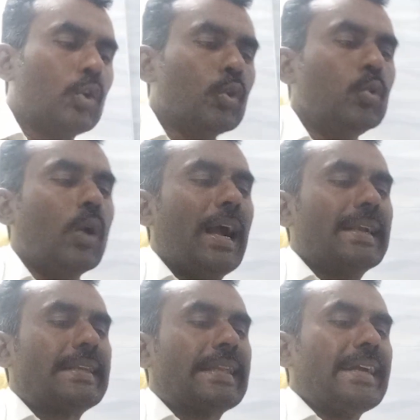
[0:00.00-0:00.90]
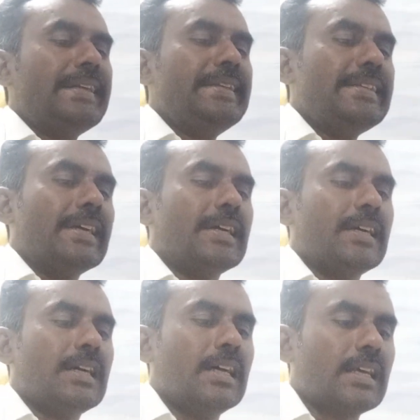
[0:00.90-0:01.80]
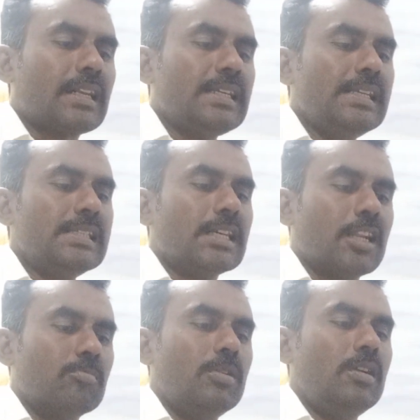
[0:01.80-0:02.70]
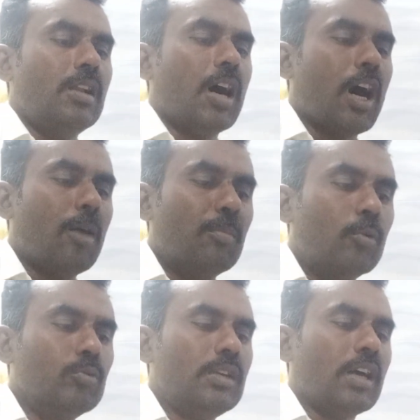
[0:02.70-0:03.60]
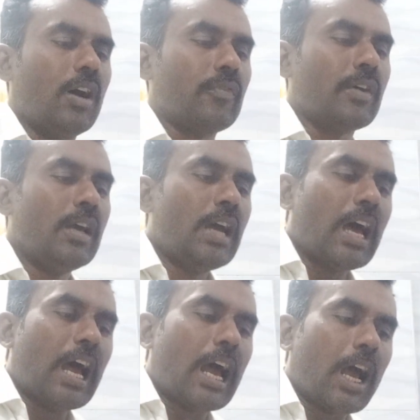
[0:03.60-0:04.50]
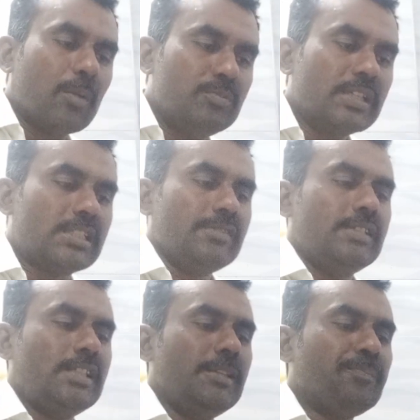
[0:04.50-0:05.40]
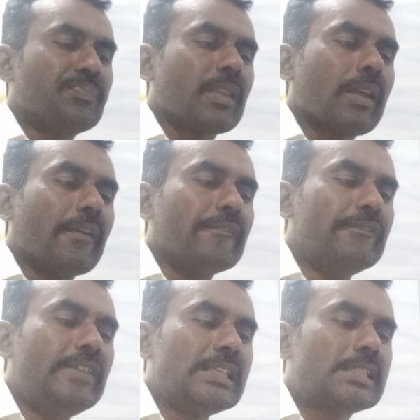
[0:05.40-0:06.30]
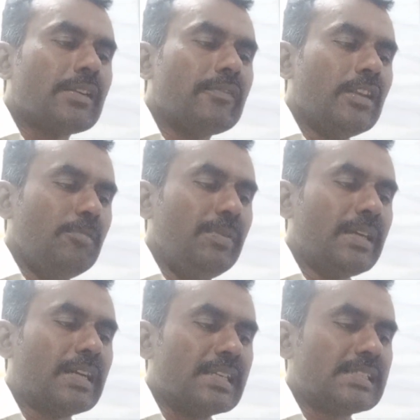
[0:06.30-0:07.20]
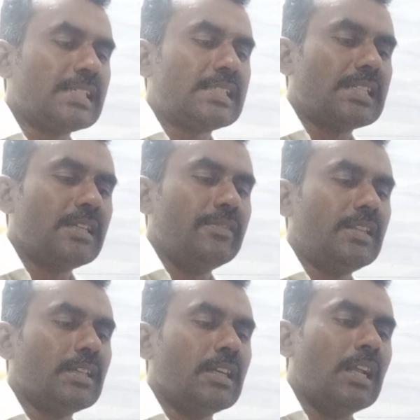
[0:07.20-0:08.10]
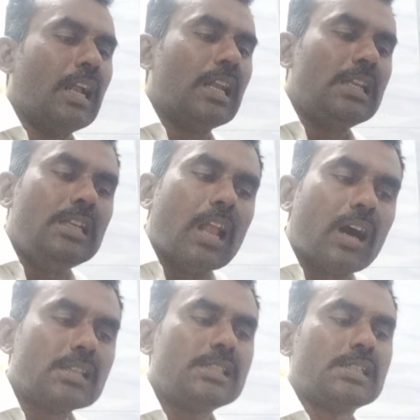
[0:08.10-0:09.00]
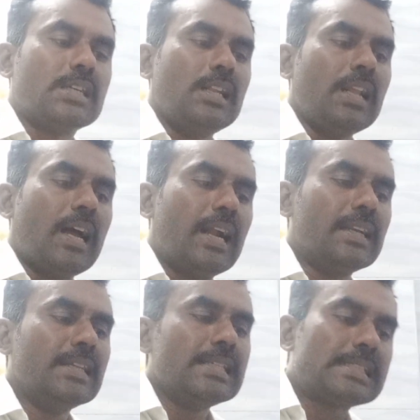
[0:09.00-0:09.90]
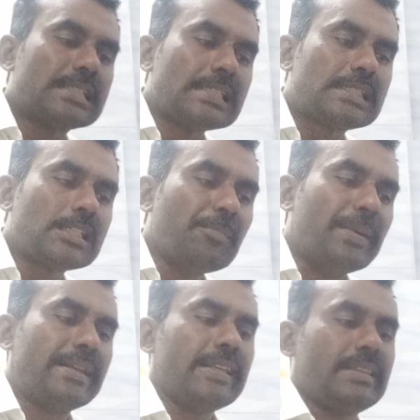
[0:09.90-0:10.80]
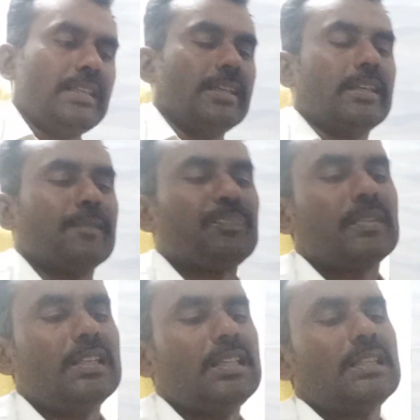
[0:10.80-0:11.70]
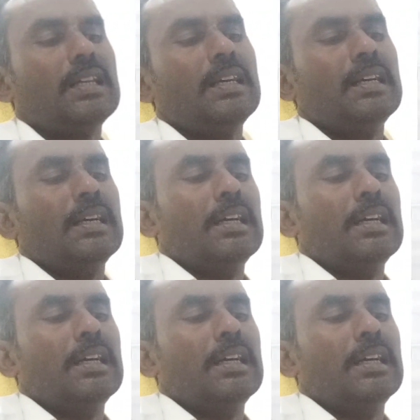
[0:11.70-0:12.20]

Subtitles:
to attain a reasonable amount of objectivity which will be consistent with logical and systematic thinking. This is the